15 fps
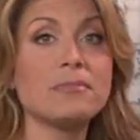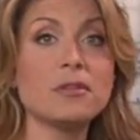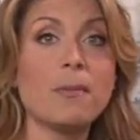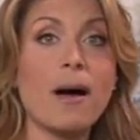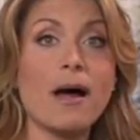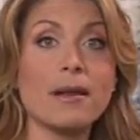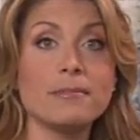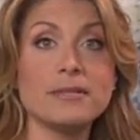to
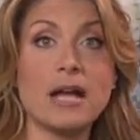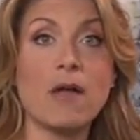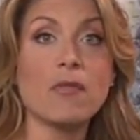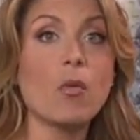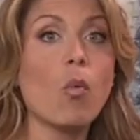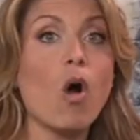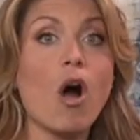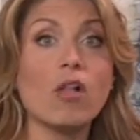bottom down the
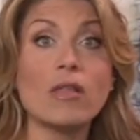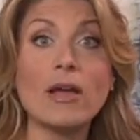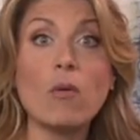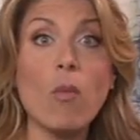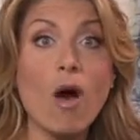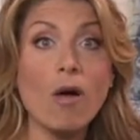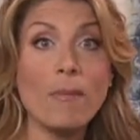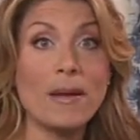wall like
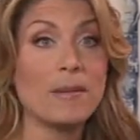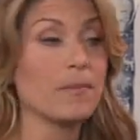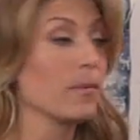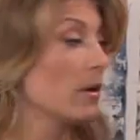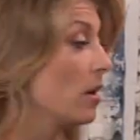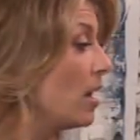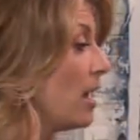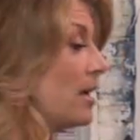
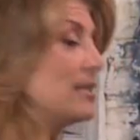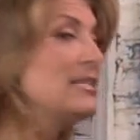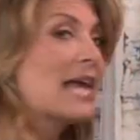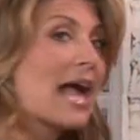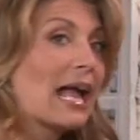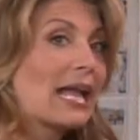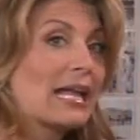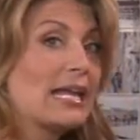wallpaper.
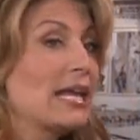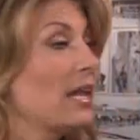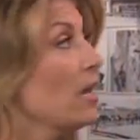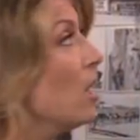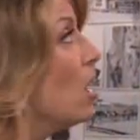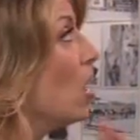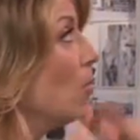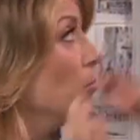Tack it in,
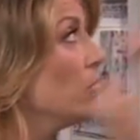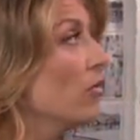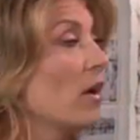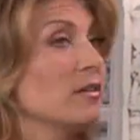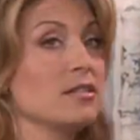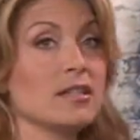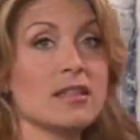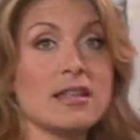move
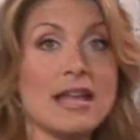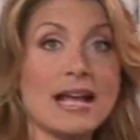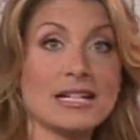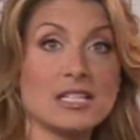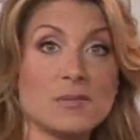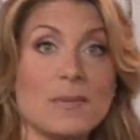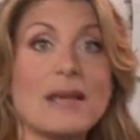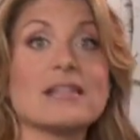on to the
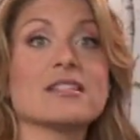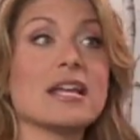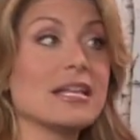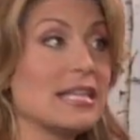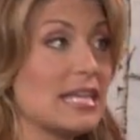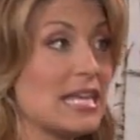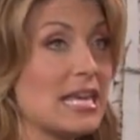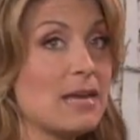next space,
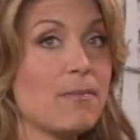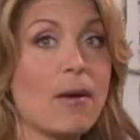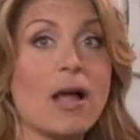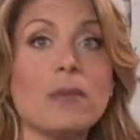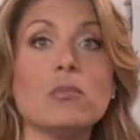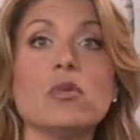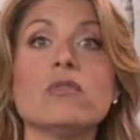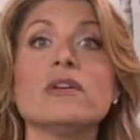and keep
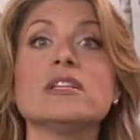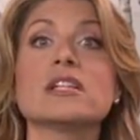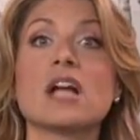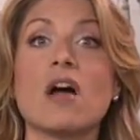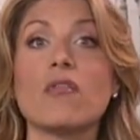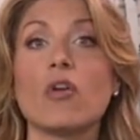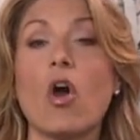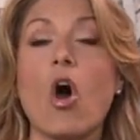on moving to
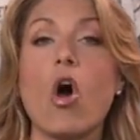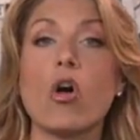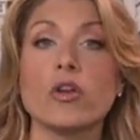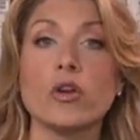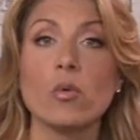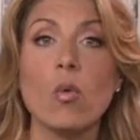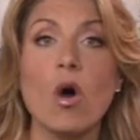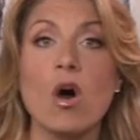cover all
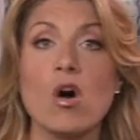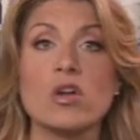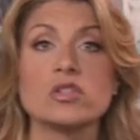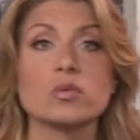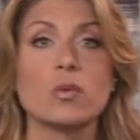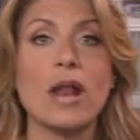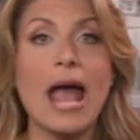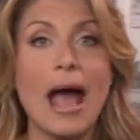your
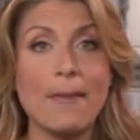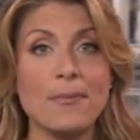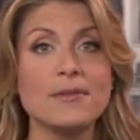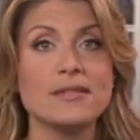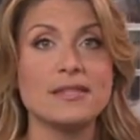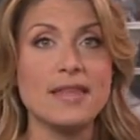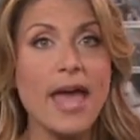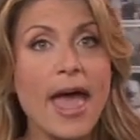walls. What
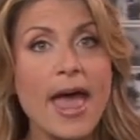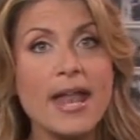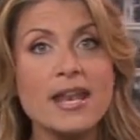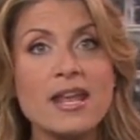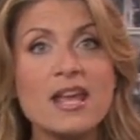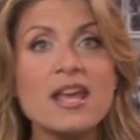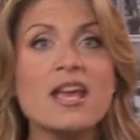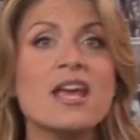happens
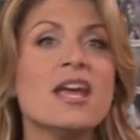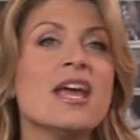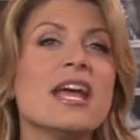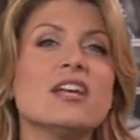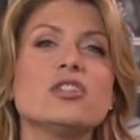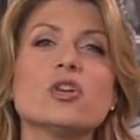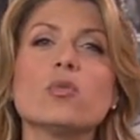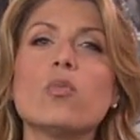then
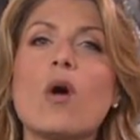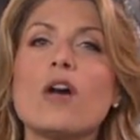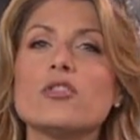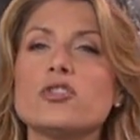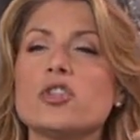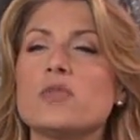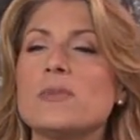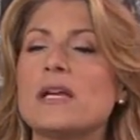is your
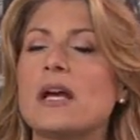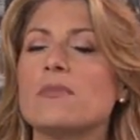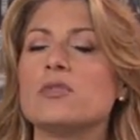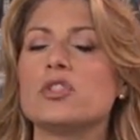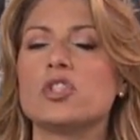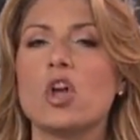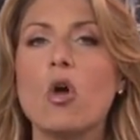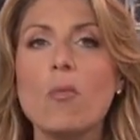walls just become
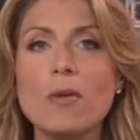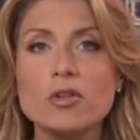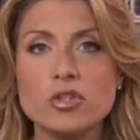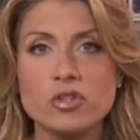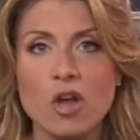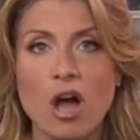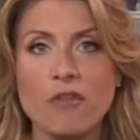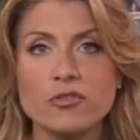so much
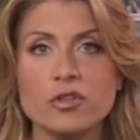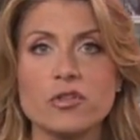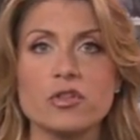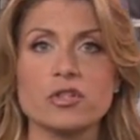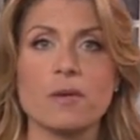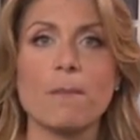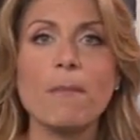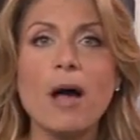softer.
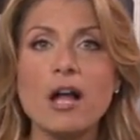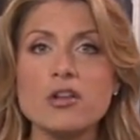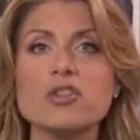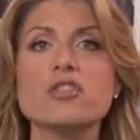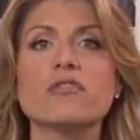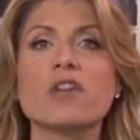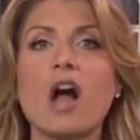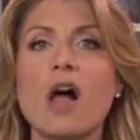There's a punch
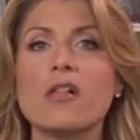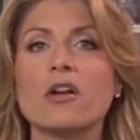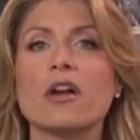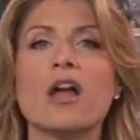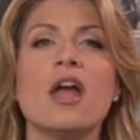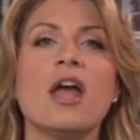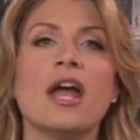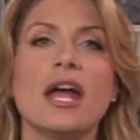of color,
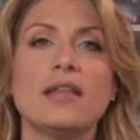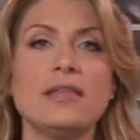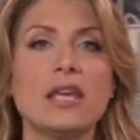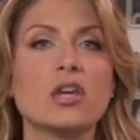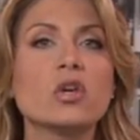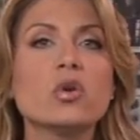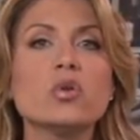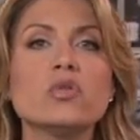and the
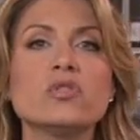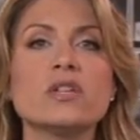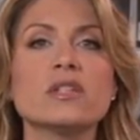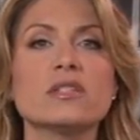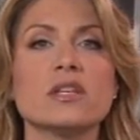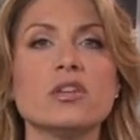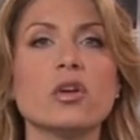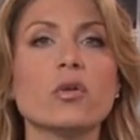
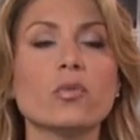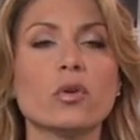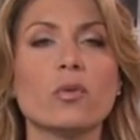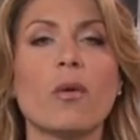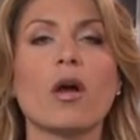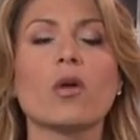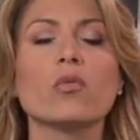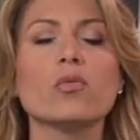acoustics in your
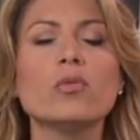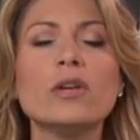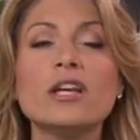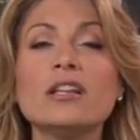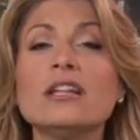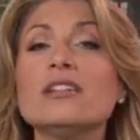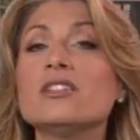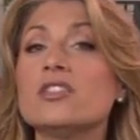room are
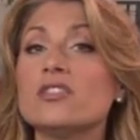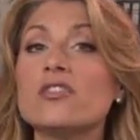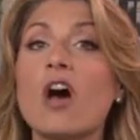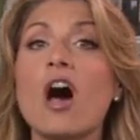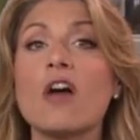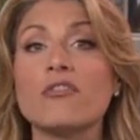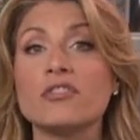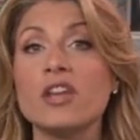really
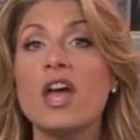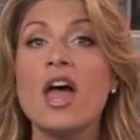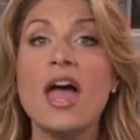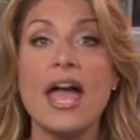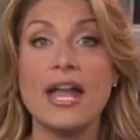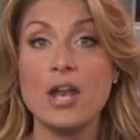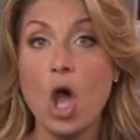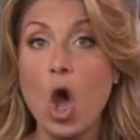soft
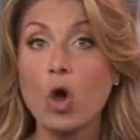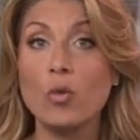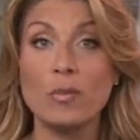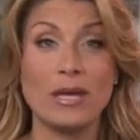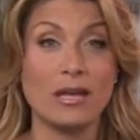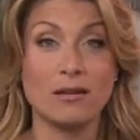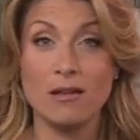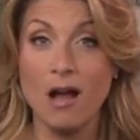and
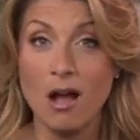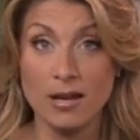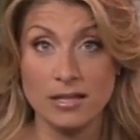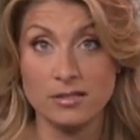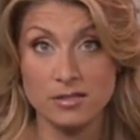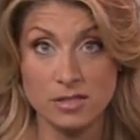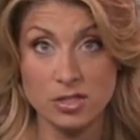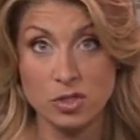homey and not
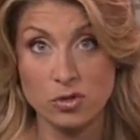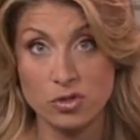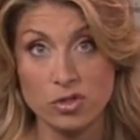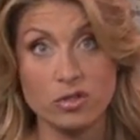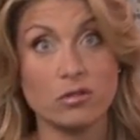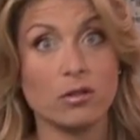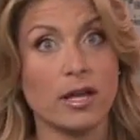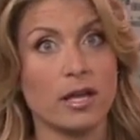
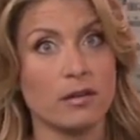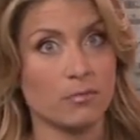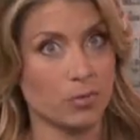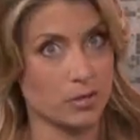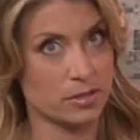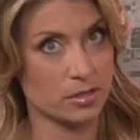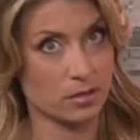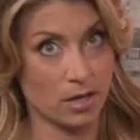institutional and
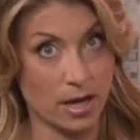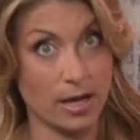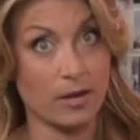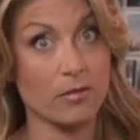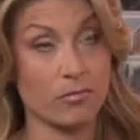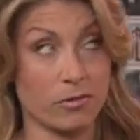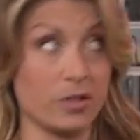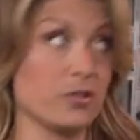prison-like,
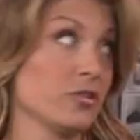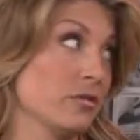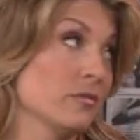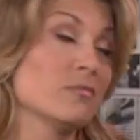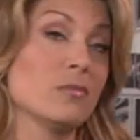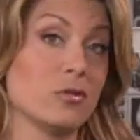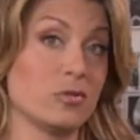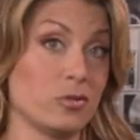which
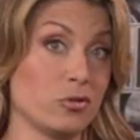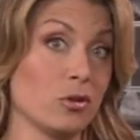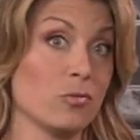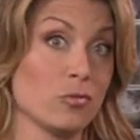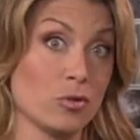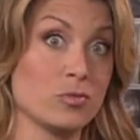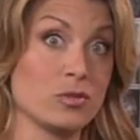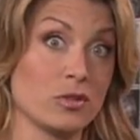most dorm
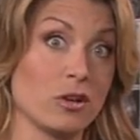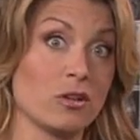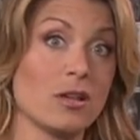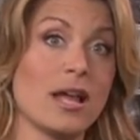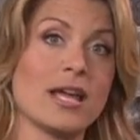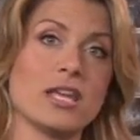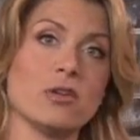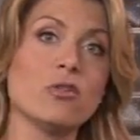rooms look
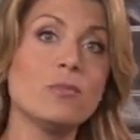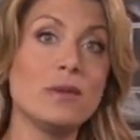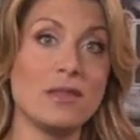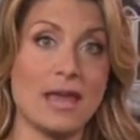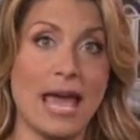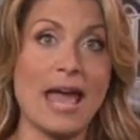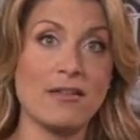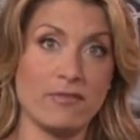like. You will be
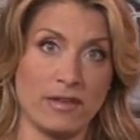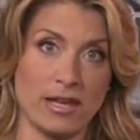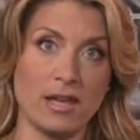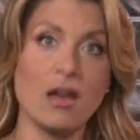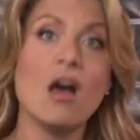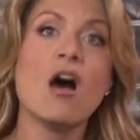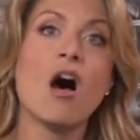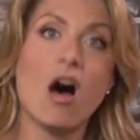the envy
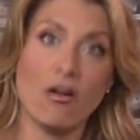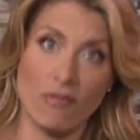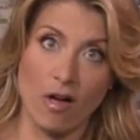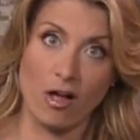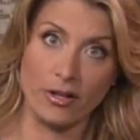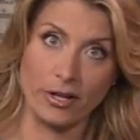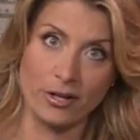of all your